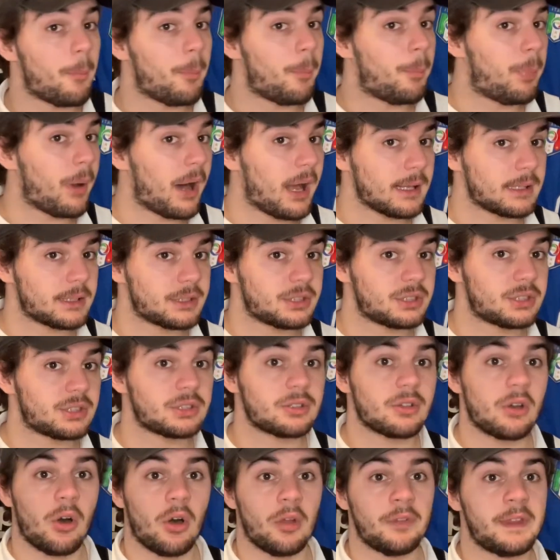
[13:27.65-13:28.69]
But,
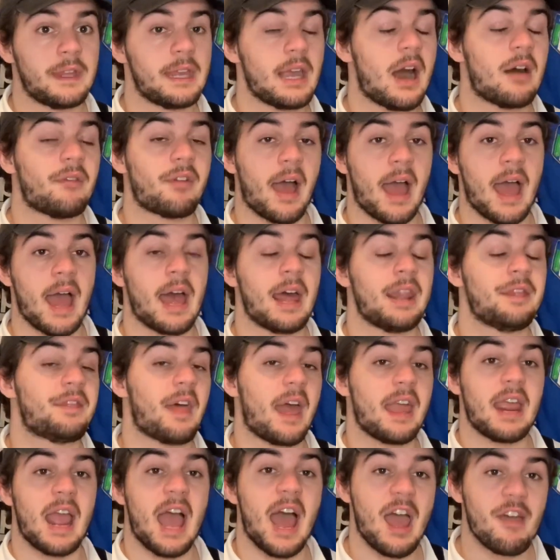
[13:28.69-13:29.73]
on the other hand,
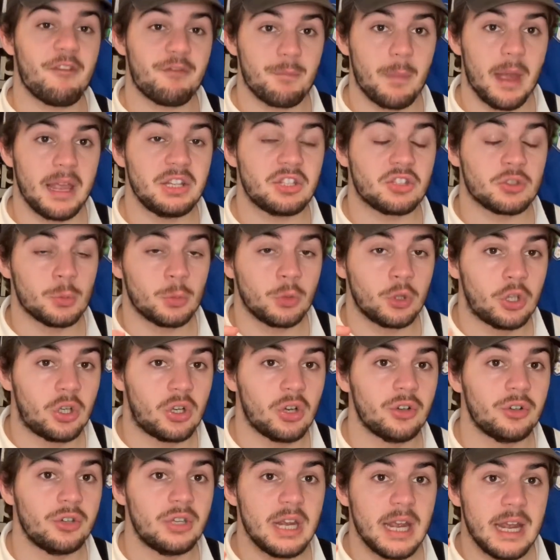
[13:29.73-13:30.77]
they have made some
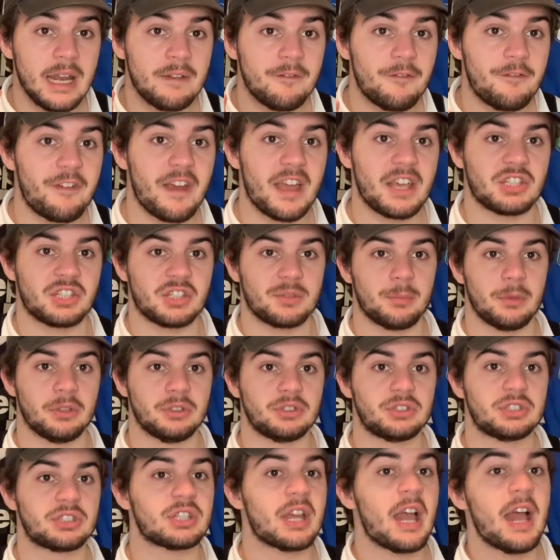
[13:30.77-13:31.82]
good
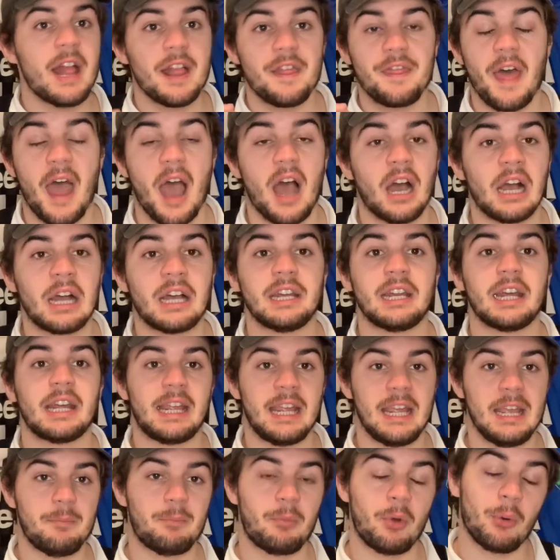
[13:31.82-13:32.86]
investments that are going to
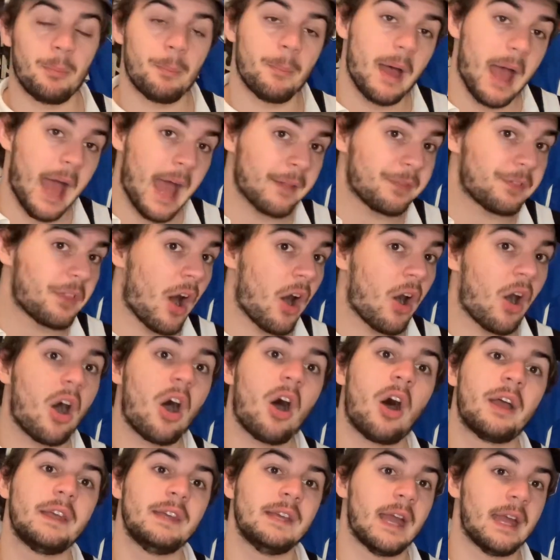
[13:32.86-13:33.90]
keep them at the
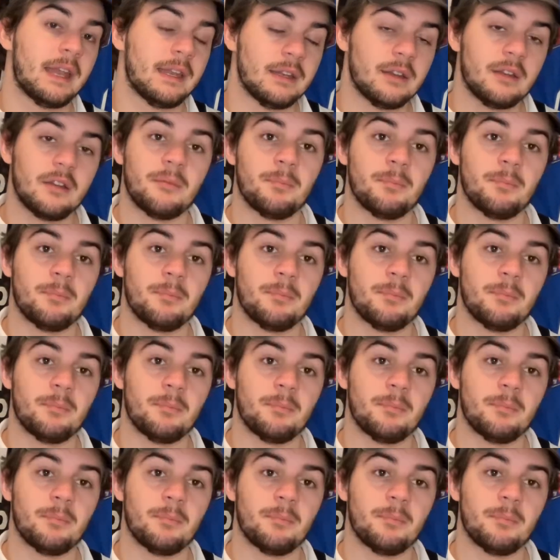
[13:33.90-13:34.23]
high end,